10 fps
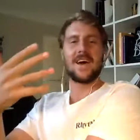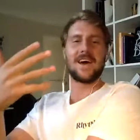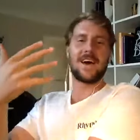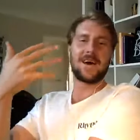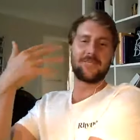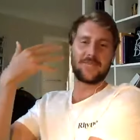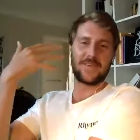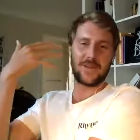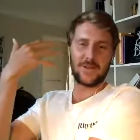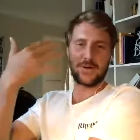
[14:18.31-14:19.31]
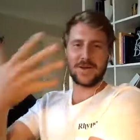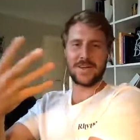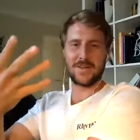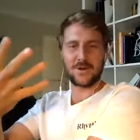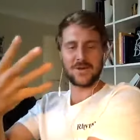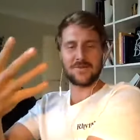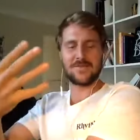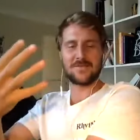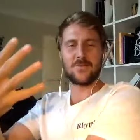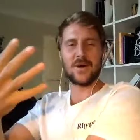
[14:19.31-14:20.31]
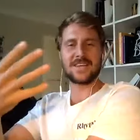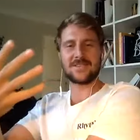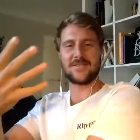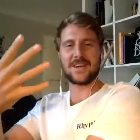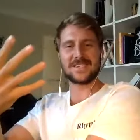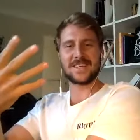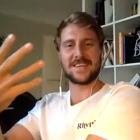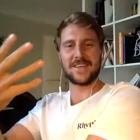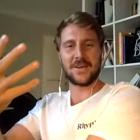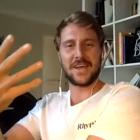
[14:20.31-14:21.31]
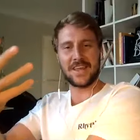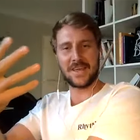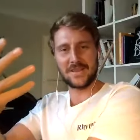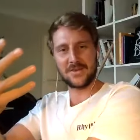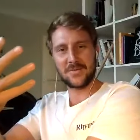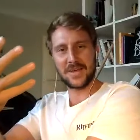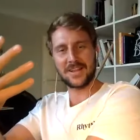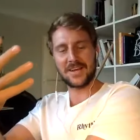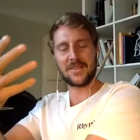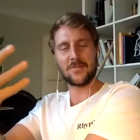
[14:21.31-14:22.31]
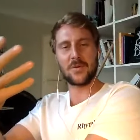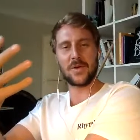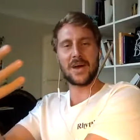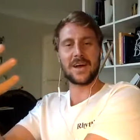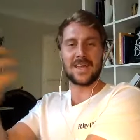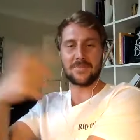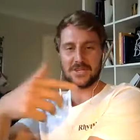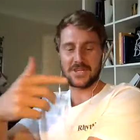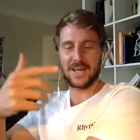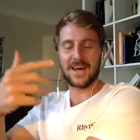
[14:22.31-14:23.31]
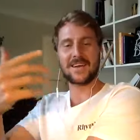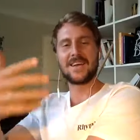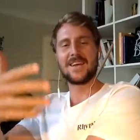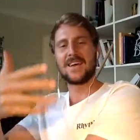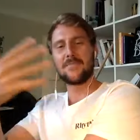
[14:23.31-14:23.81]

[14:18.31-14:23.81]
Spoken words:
Look at ways of actually eating a little bit cleaner than what we are. Keep the shit out.